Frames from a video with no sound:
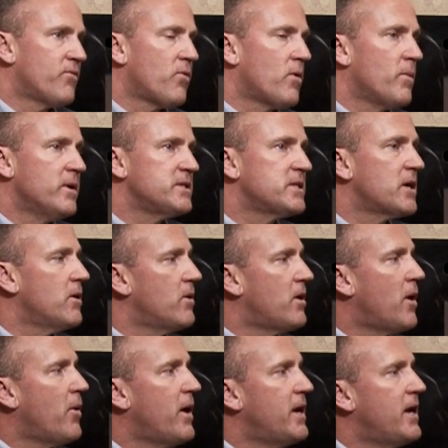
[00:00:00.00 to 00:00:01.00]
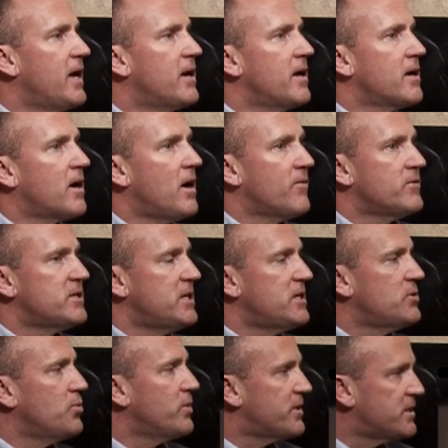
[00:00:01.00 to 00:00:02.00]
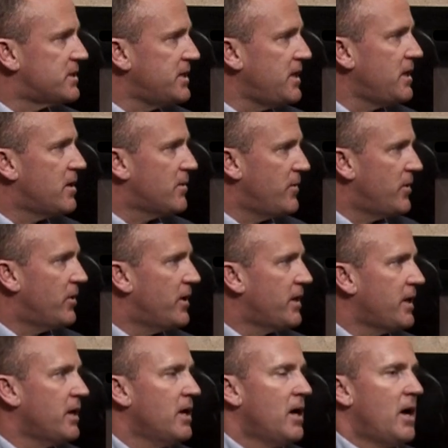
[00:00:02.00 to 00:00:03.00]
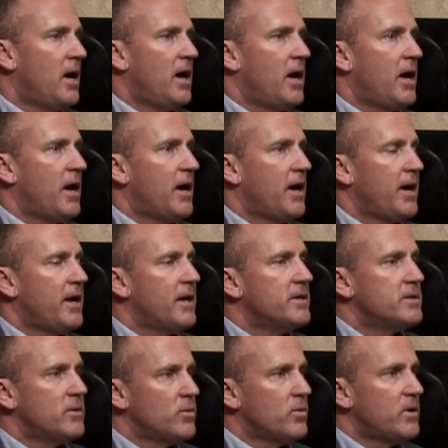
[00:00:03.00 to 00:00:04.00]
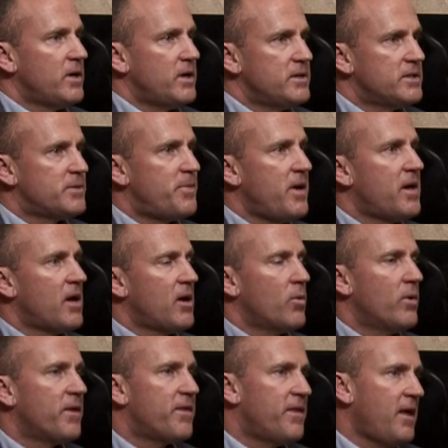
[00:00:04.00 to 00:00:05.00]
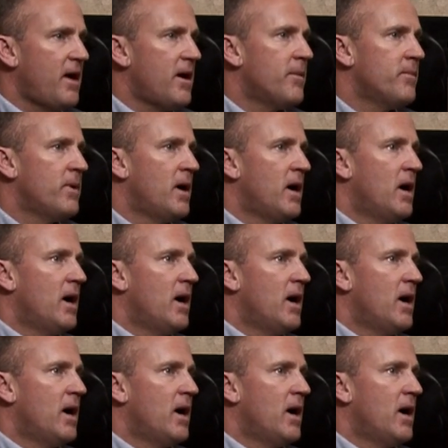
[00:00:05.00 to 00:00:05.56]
or 4 months ago now, I had a conversation with the Sikh community, and in speaking with them,